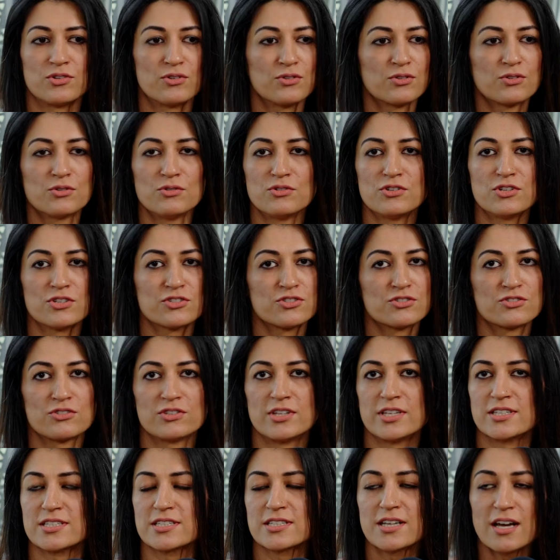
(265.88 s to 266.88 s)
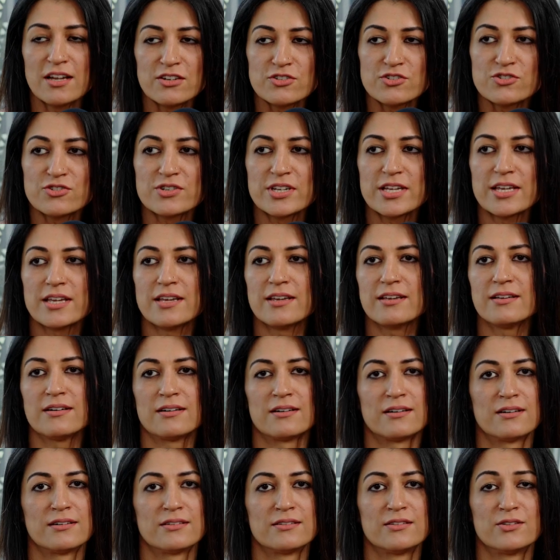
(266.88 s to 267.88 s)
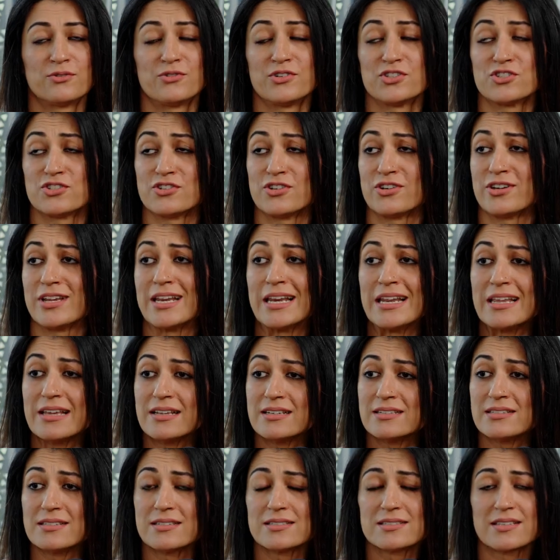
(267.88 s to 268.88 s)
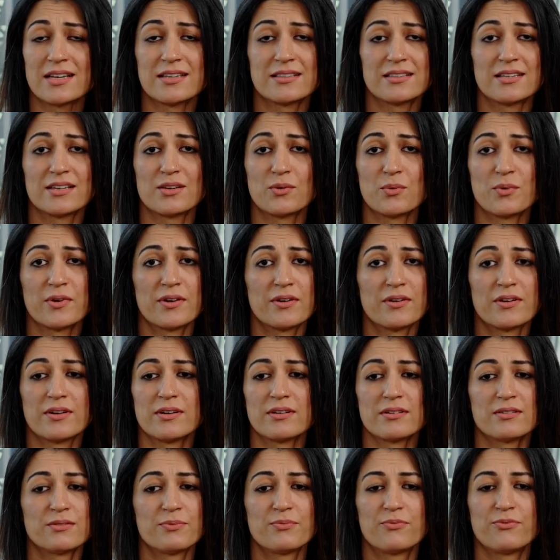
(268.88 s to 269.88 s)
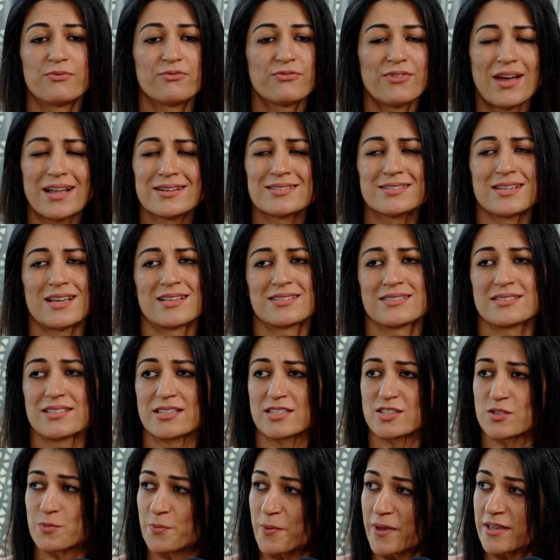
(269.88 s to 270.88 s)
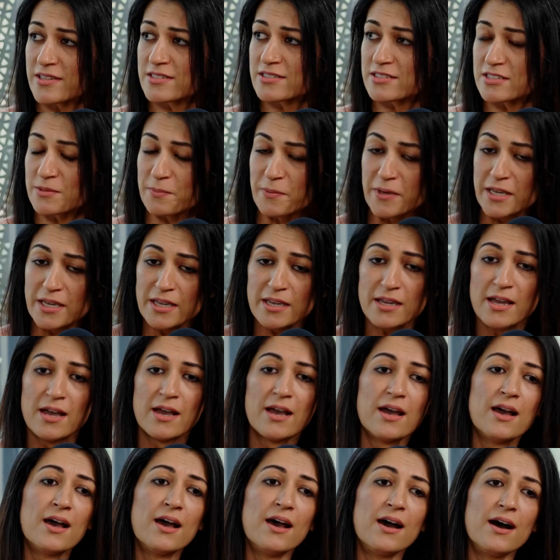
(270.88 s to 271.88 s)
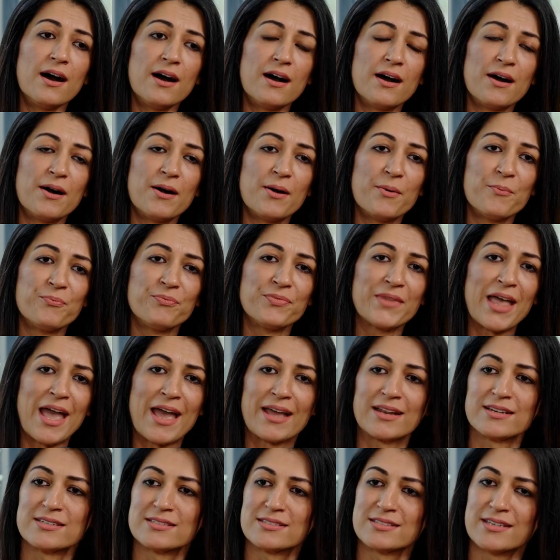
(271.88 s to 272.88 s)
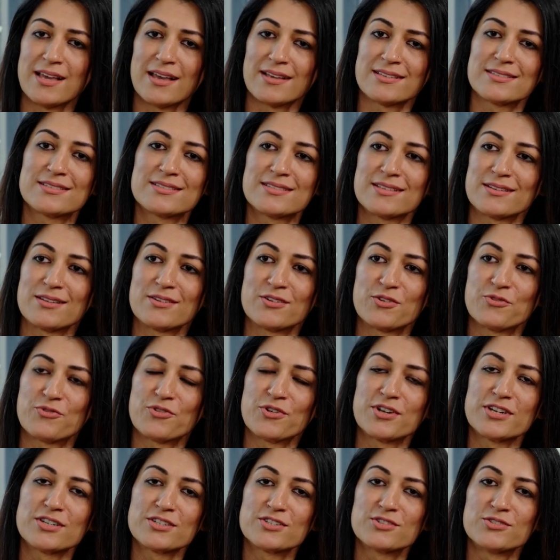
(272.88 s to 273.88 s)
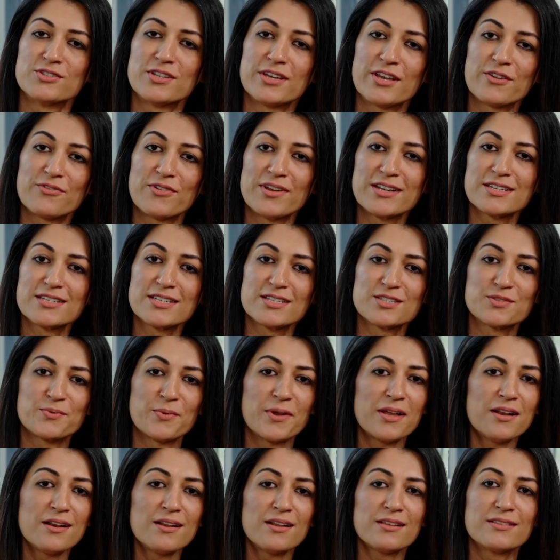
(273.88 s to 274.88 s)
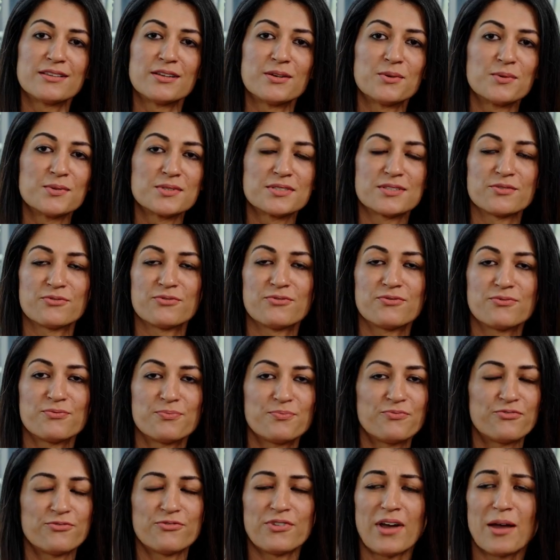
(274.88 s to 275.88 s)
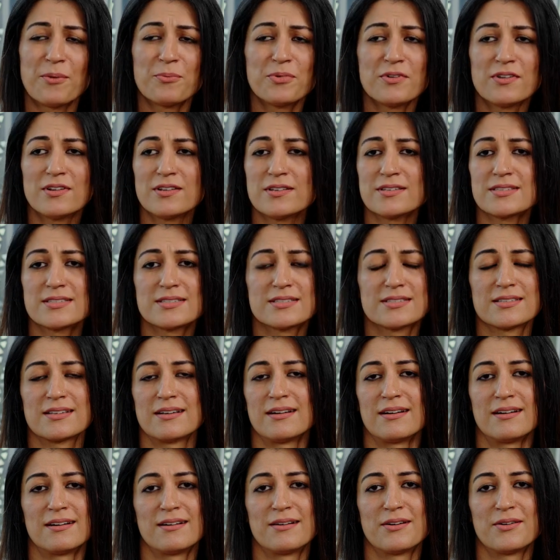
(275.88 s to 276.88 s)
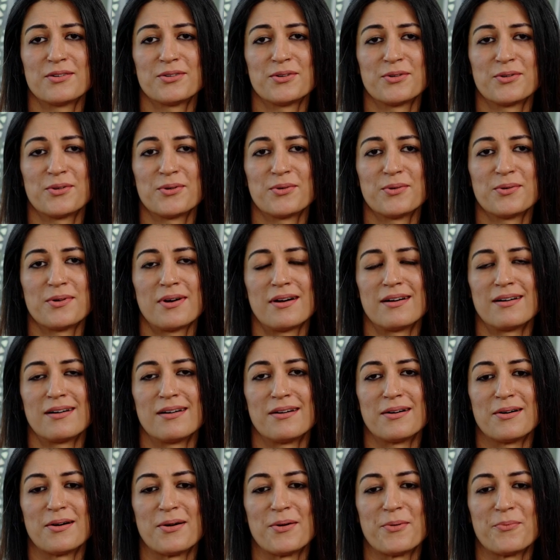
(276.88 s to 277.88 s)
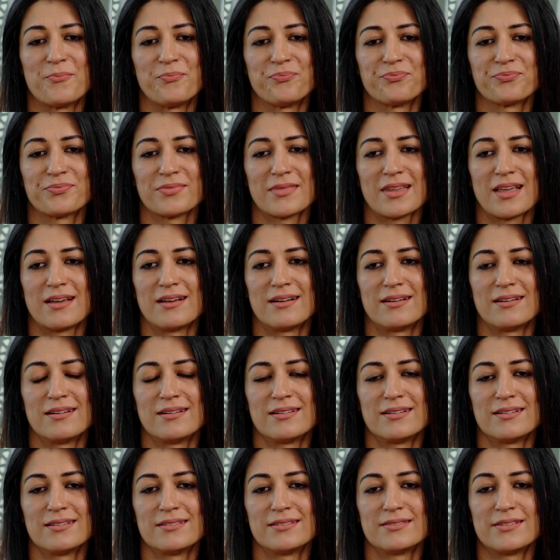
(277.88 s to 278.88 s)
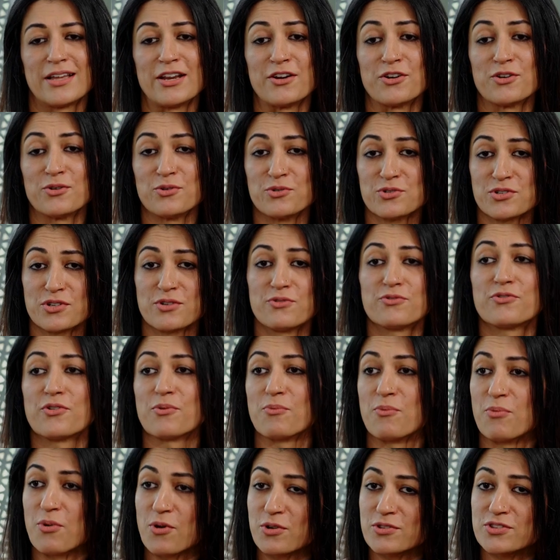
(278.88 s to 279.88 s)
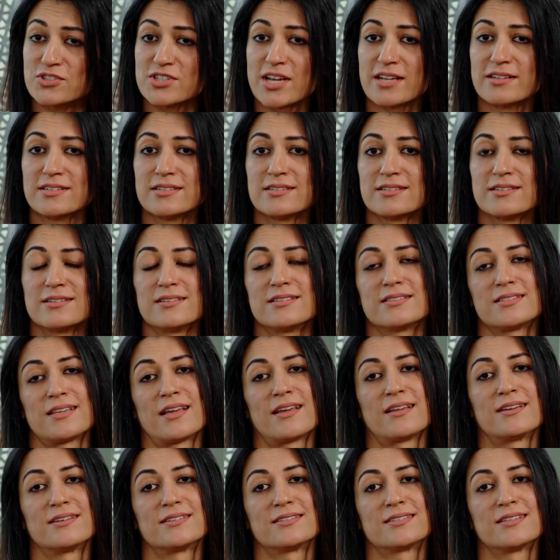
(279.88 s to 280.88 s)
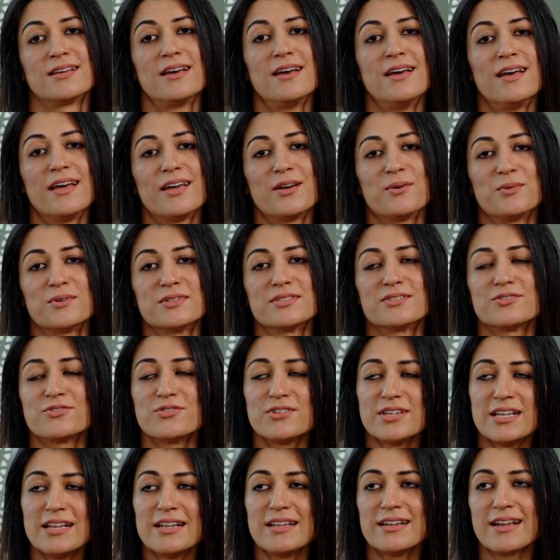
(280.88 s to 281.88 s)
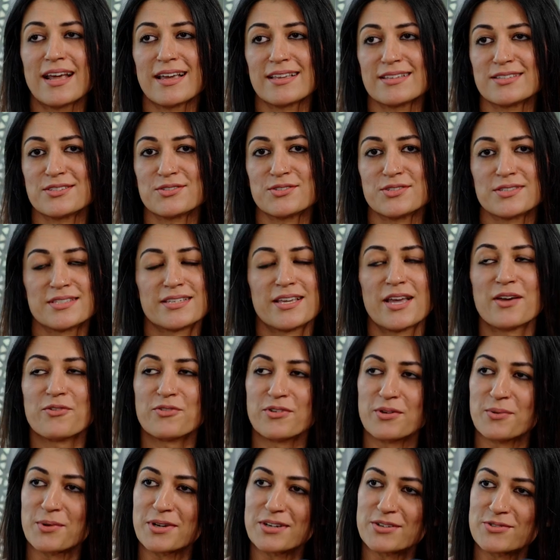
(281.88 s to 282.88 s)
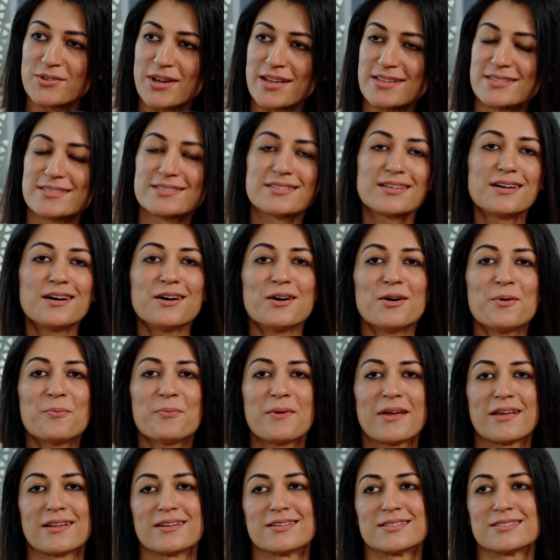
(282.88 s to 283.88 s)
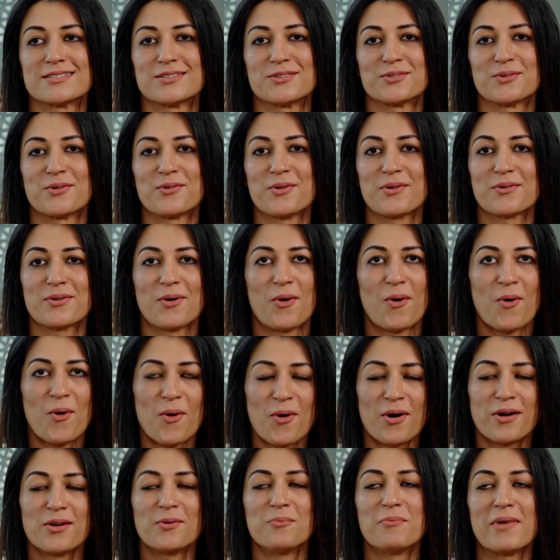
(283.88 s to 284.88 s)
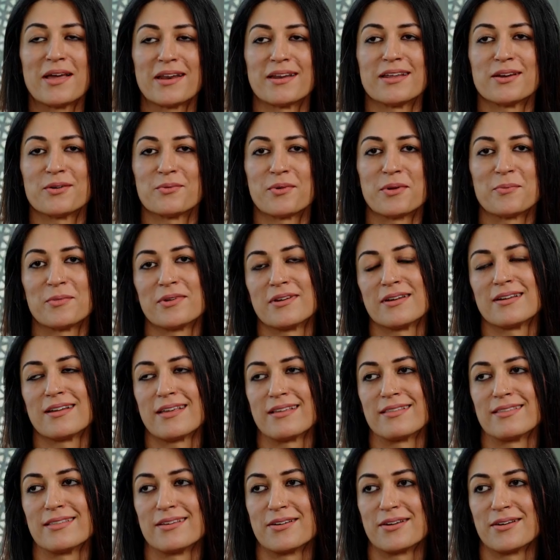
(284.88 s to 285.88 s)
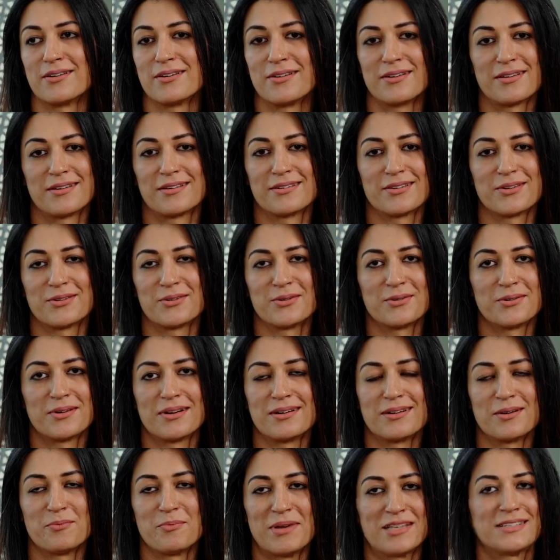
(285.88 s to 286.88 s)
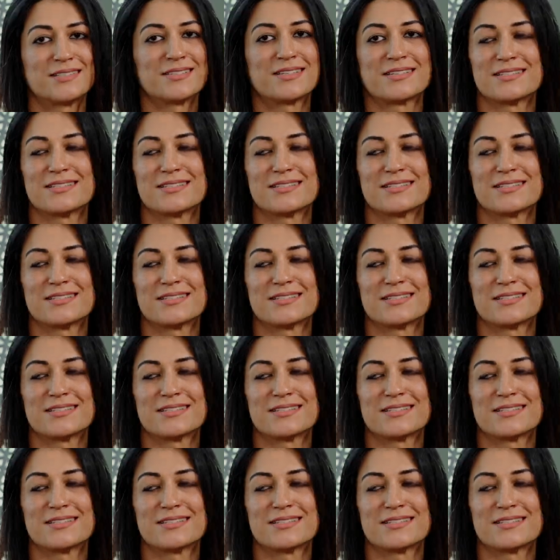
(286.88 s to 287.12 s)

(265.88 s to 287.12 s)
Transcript: know kudos to this country uh, the visionary leaders i think we're in a fantastic space to be um, and yes referring to the event as well there was a f- fabulous, uh, you know, um, uh, inclusion from both genders, and it was really nice to see everyone dressed up, and you know, all men and women in their, uh, you know, uh, best